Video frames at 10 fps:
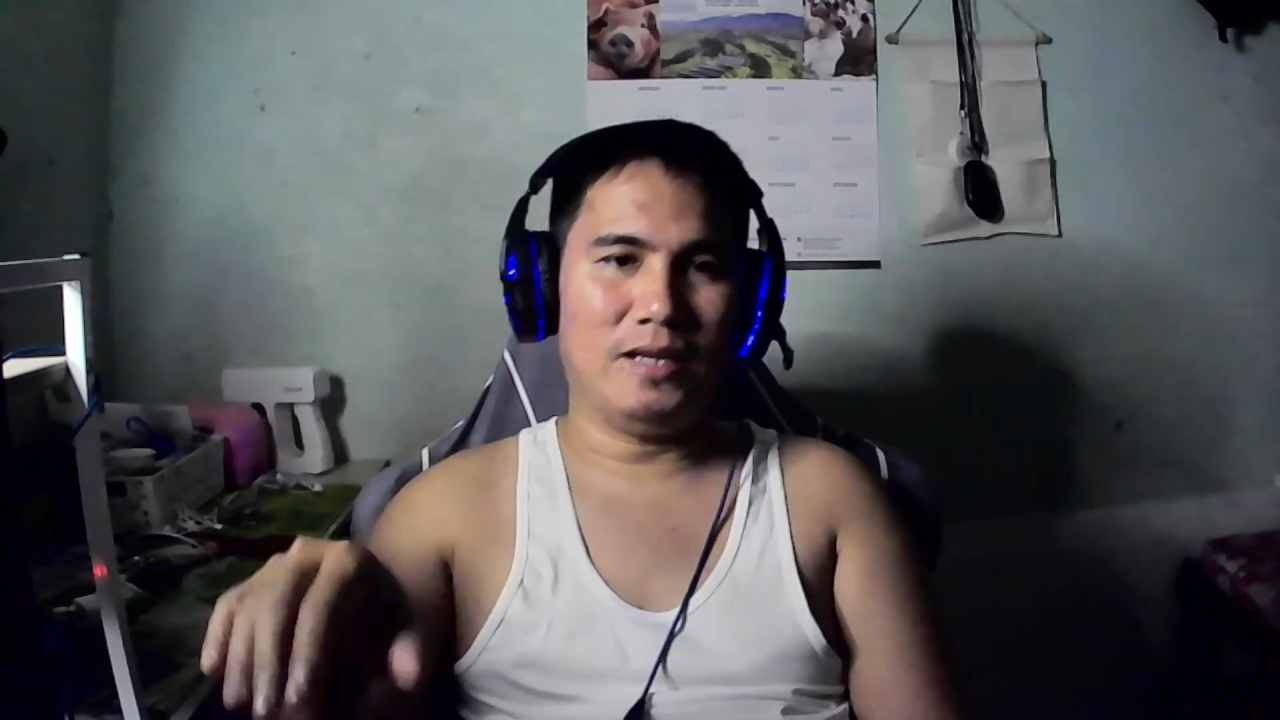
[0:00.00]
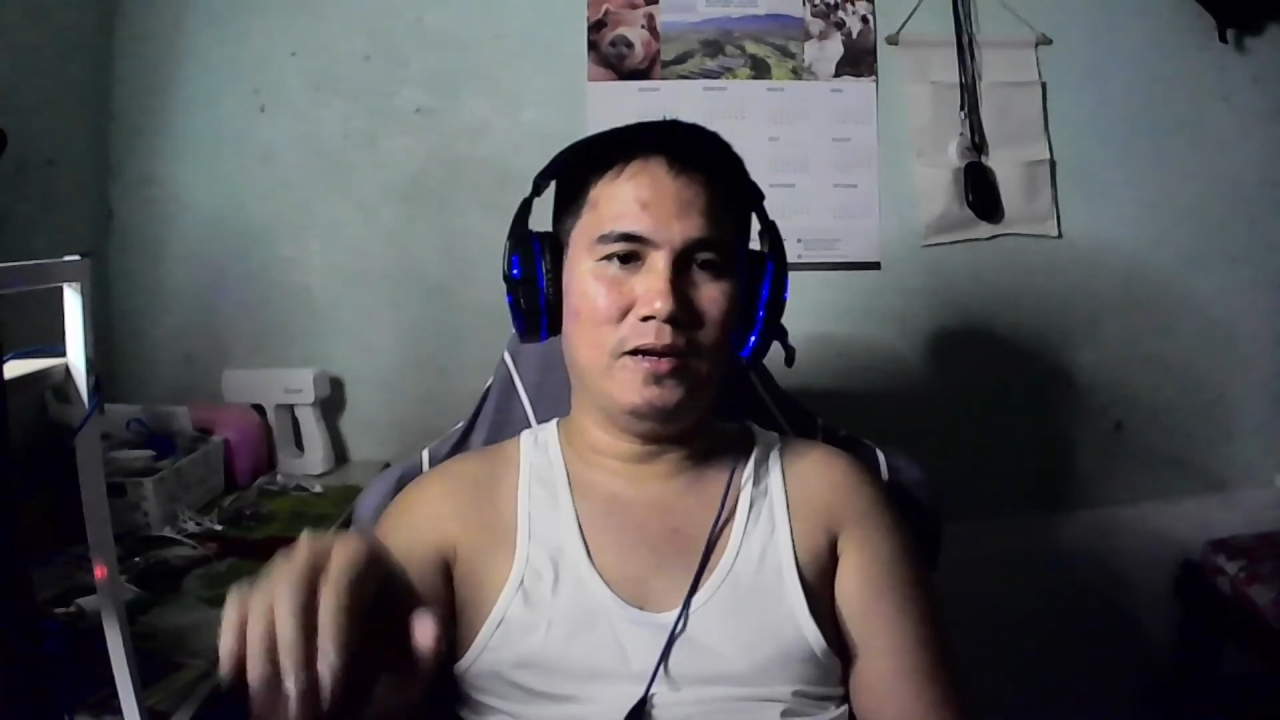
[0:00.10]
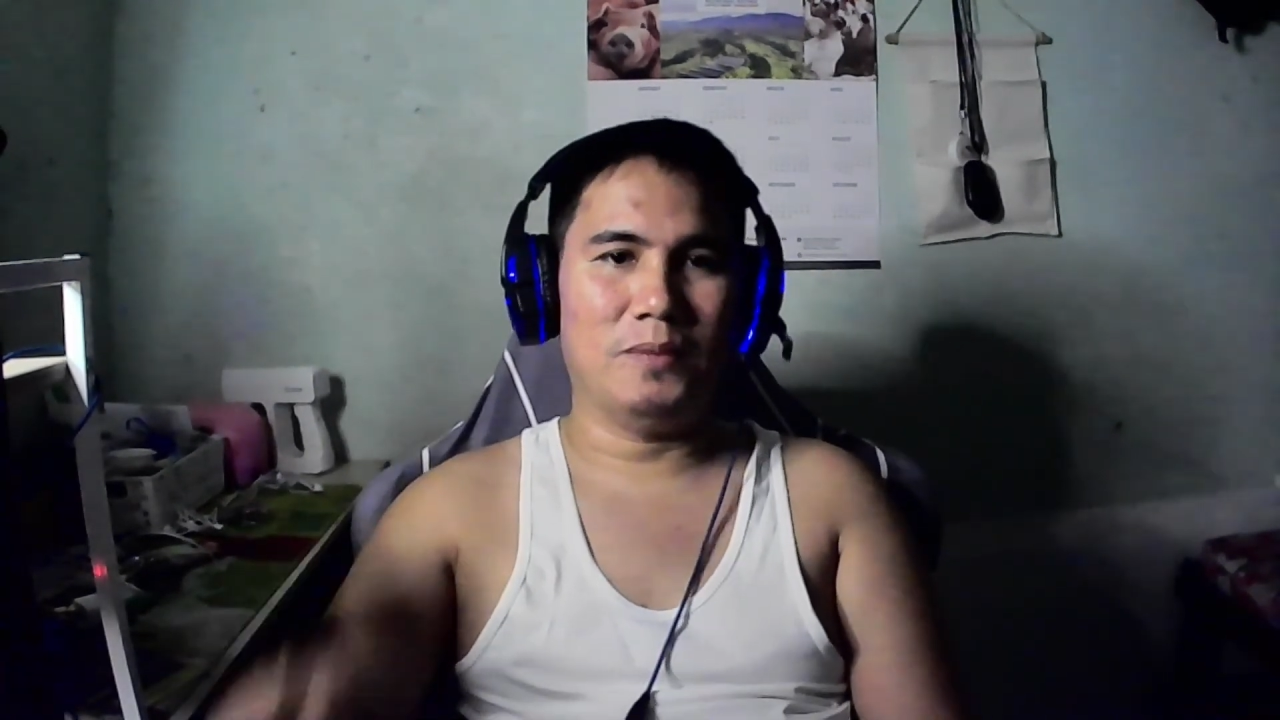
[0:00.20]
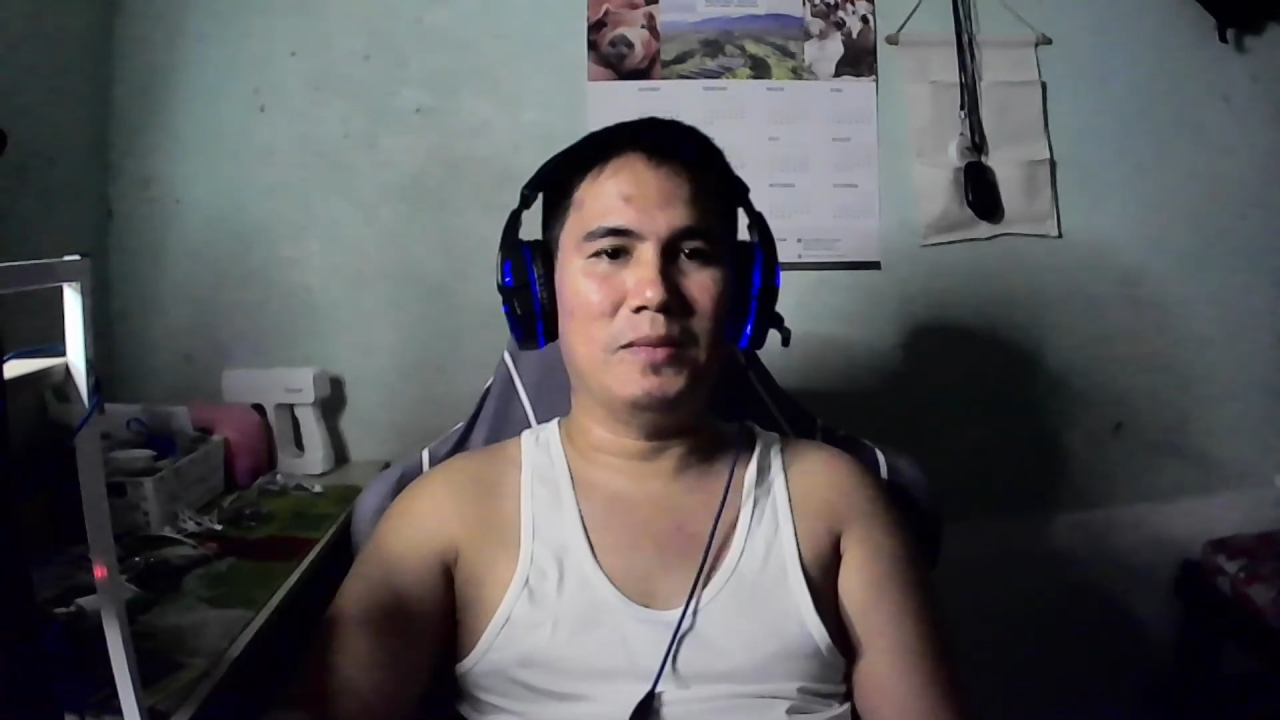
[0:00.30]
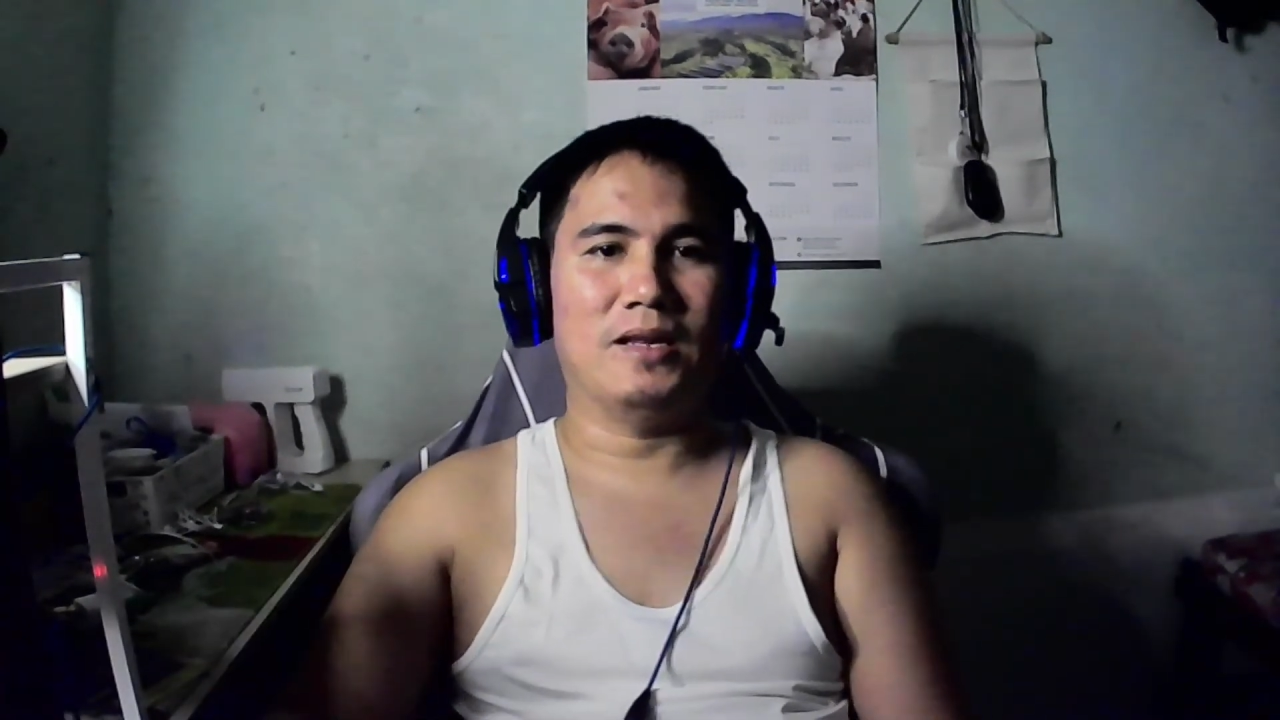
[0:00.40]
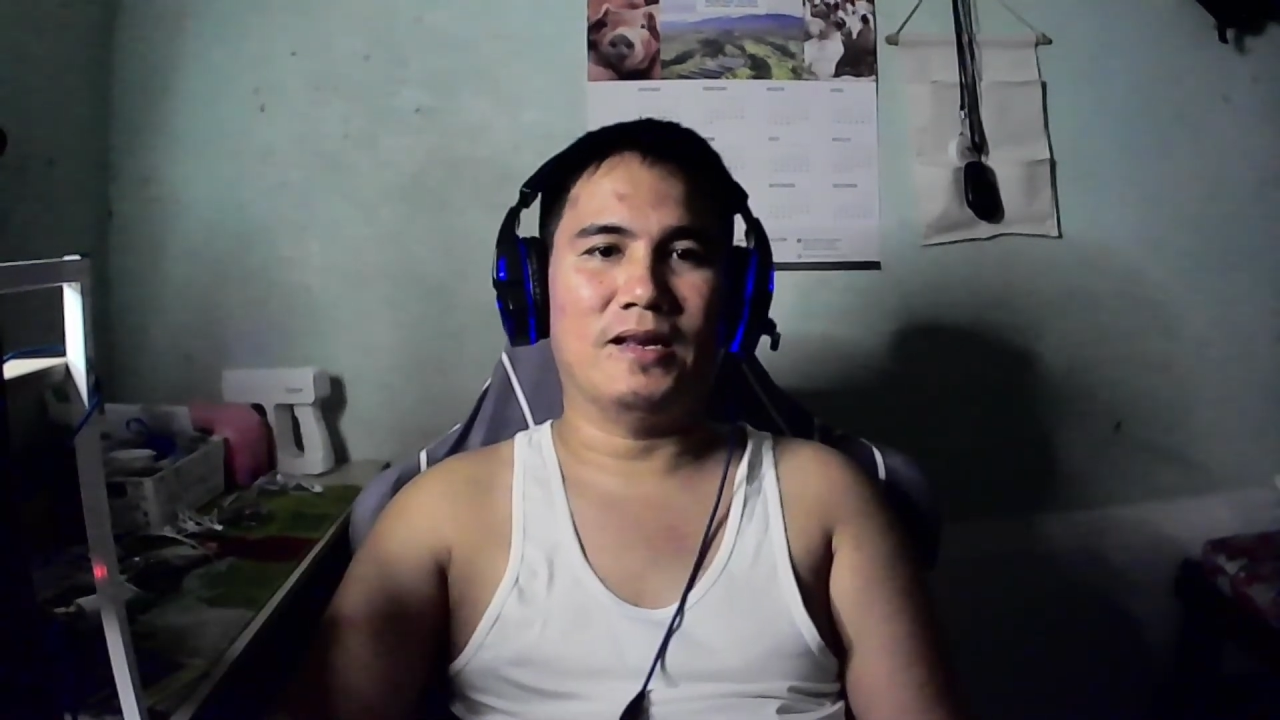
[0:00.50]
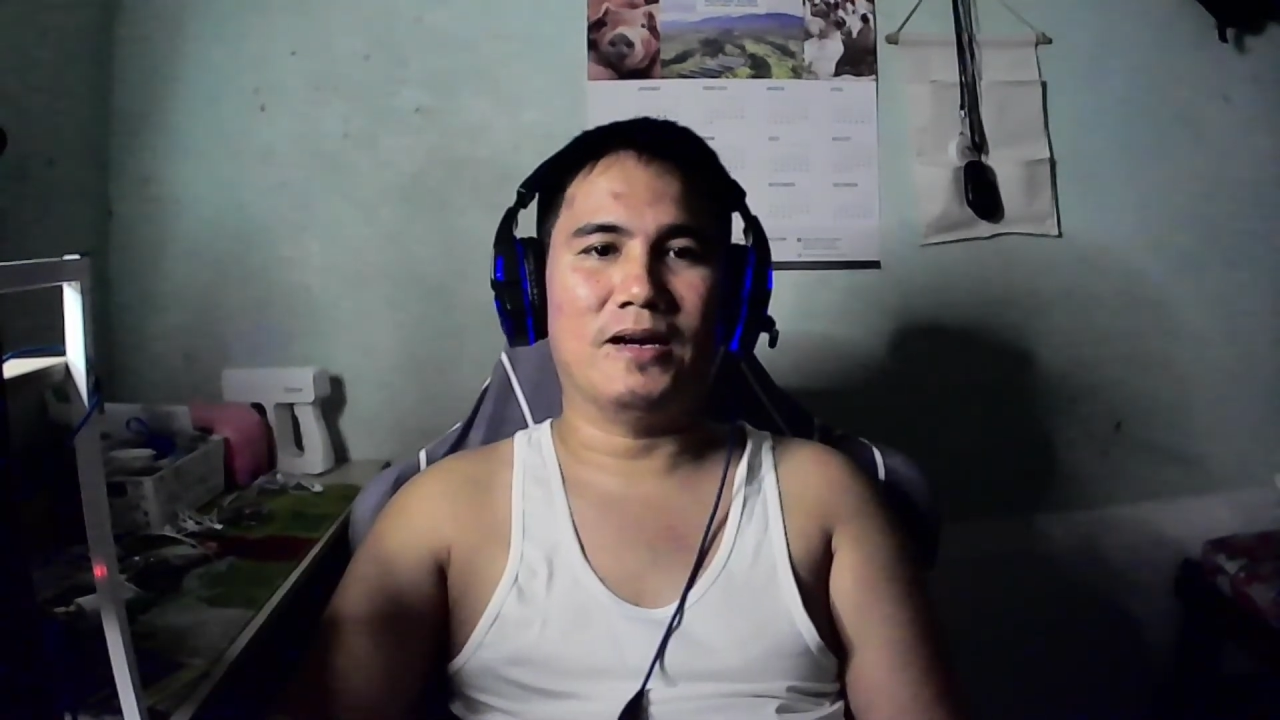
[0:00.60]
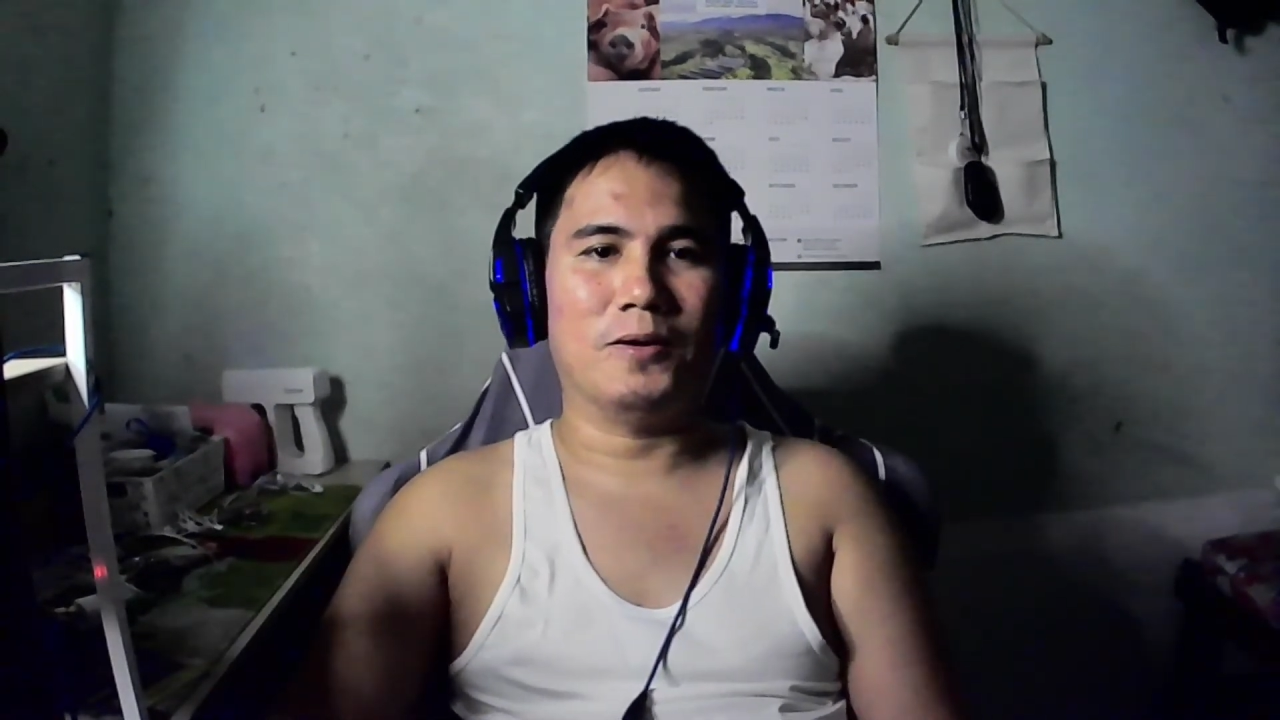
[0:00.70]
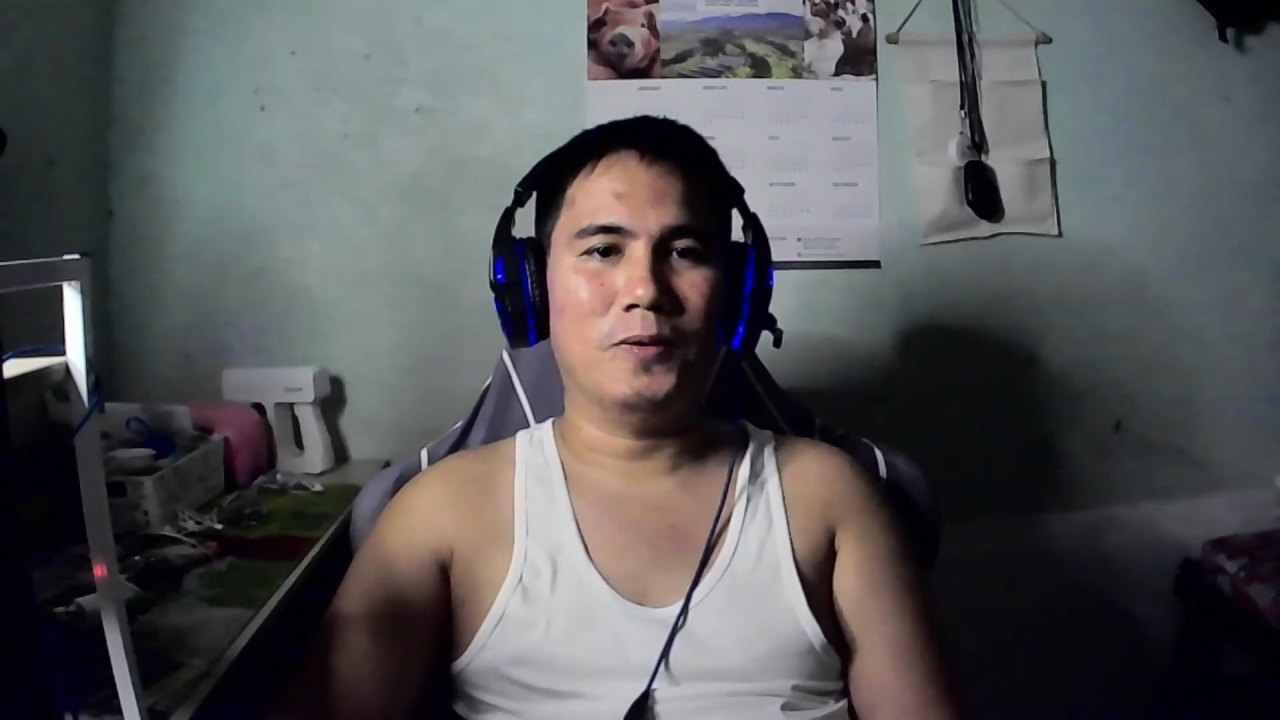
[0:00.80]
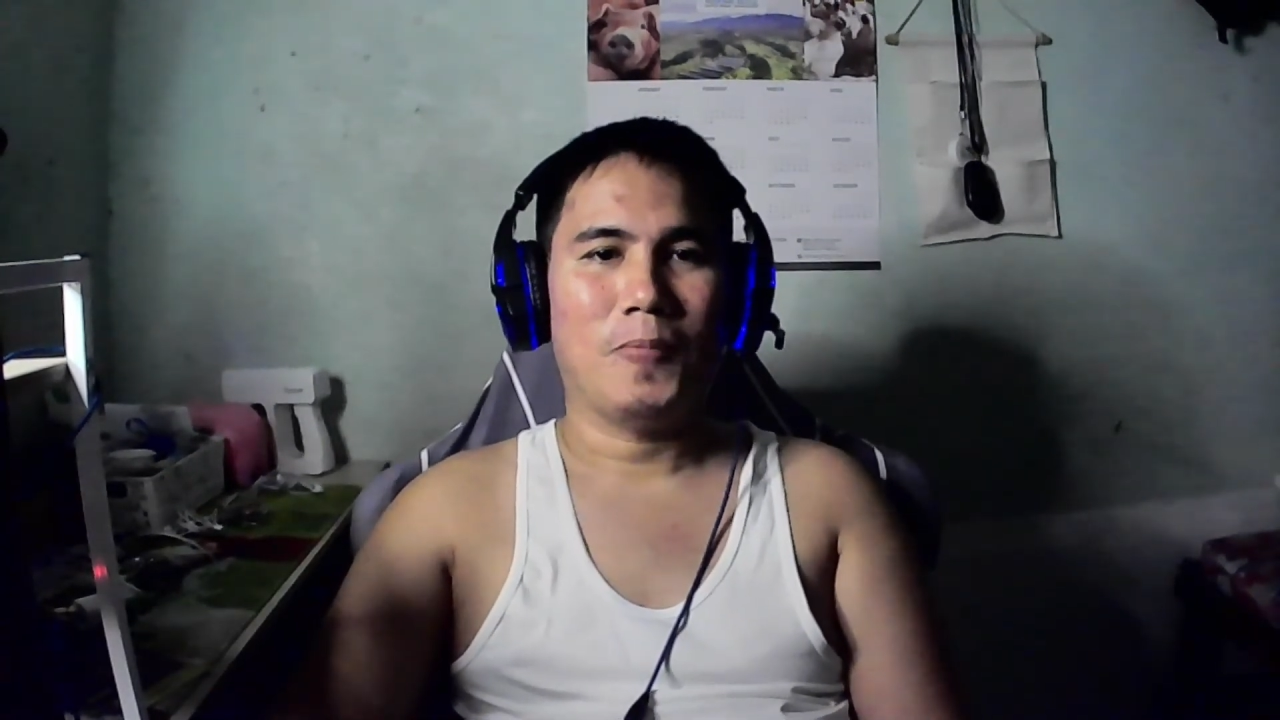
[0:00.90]
here in
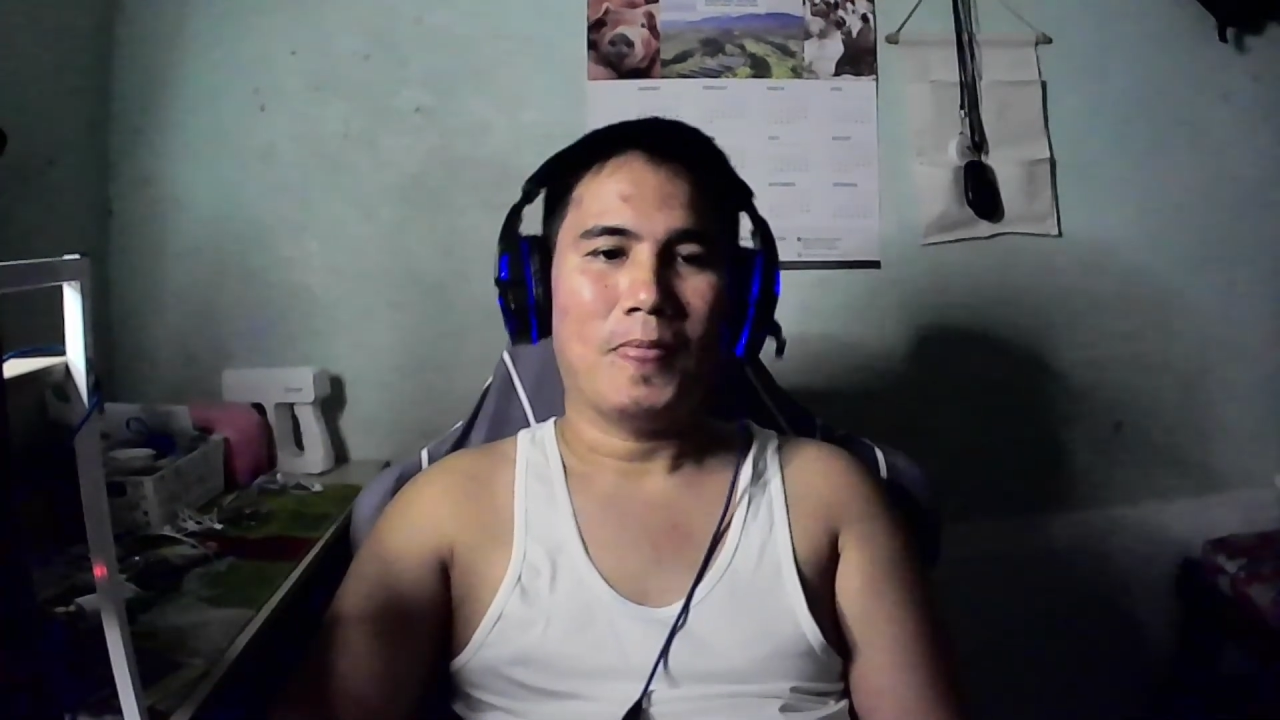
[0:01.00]
Mindanao,